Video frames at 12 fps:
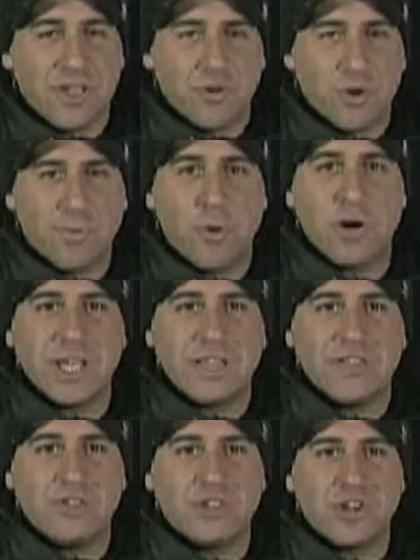Reporting in
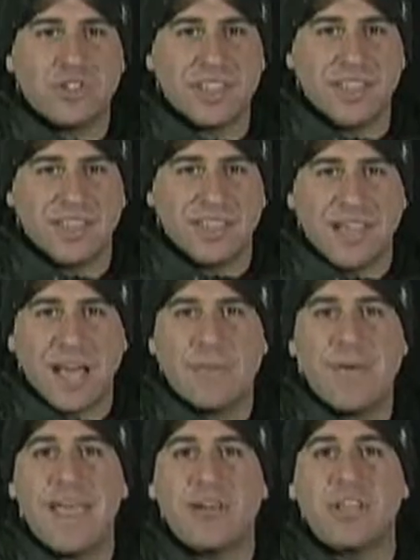New Jersey, I'm
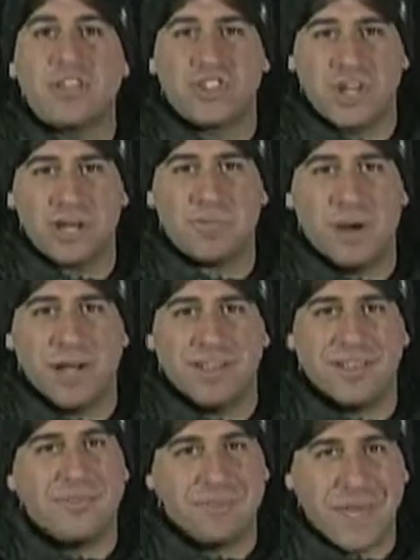Harry Cicma.
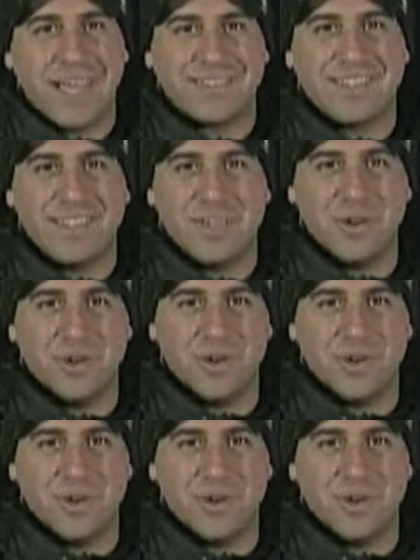Back to you.